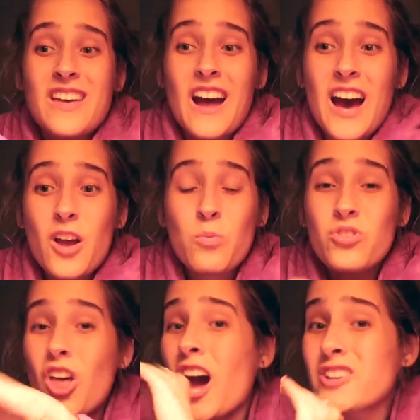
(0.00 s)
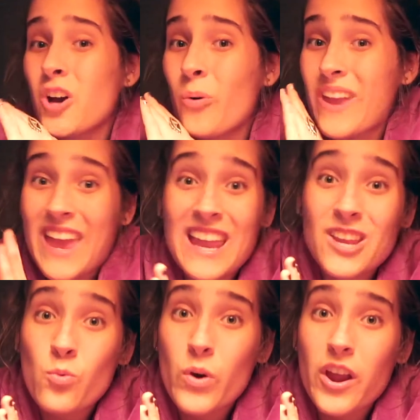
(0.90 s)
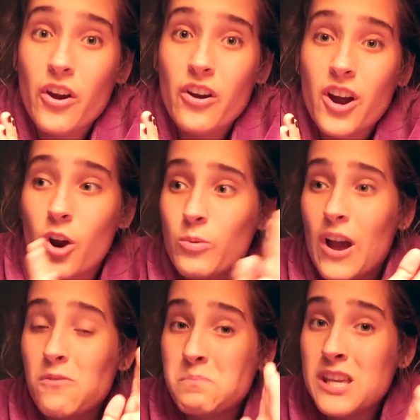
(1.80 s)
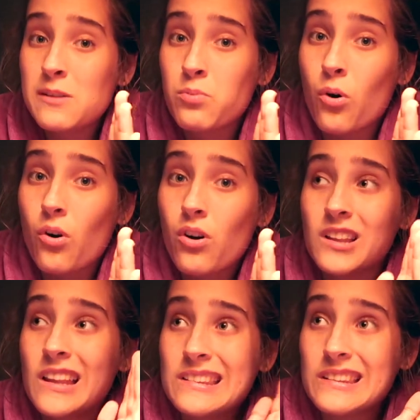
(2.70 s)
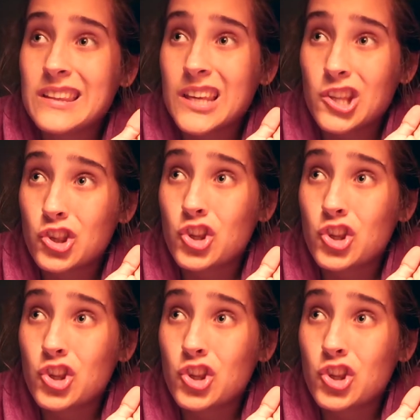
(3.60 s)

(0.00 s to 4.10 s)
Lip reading: that I will not go anywhere around people unless it's like